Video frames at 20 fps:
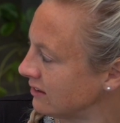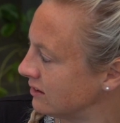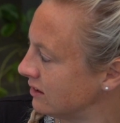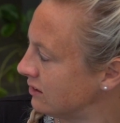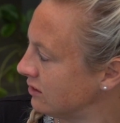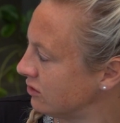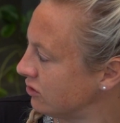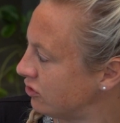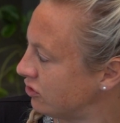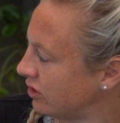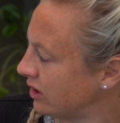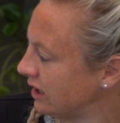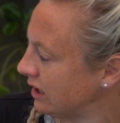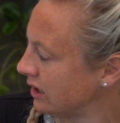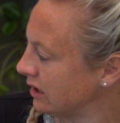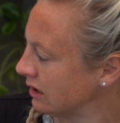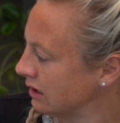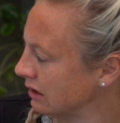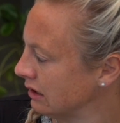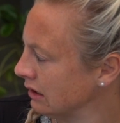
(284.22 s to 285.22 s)
didn't
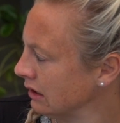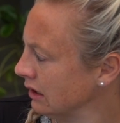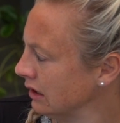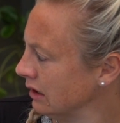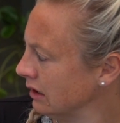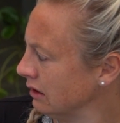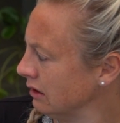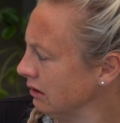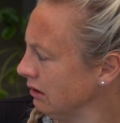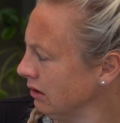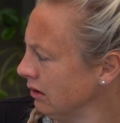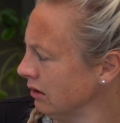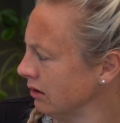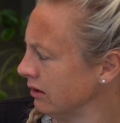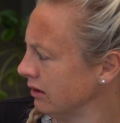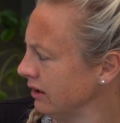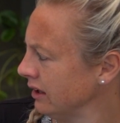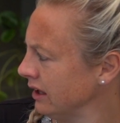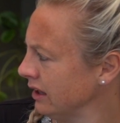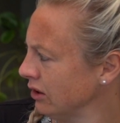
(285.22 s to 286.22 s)
she?
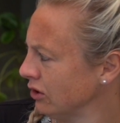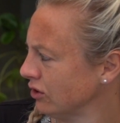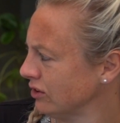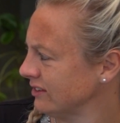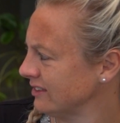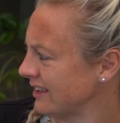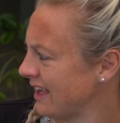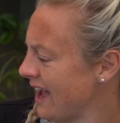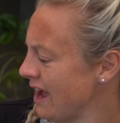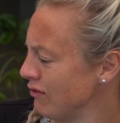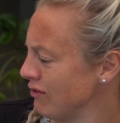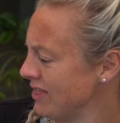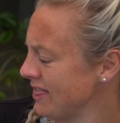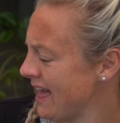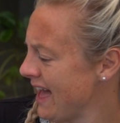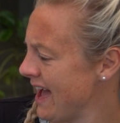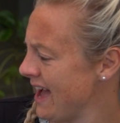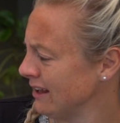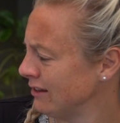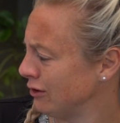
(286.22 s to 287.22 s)
Oh, it looks scary
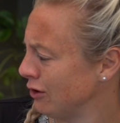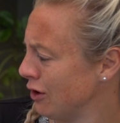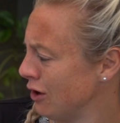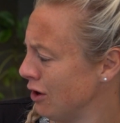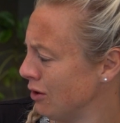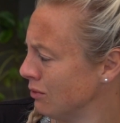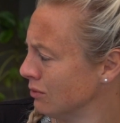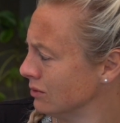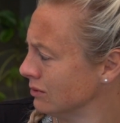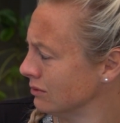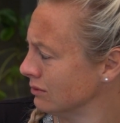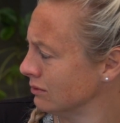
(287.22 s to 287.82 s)
there too.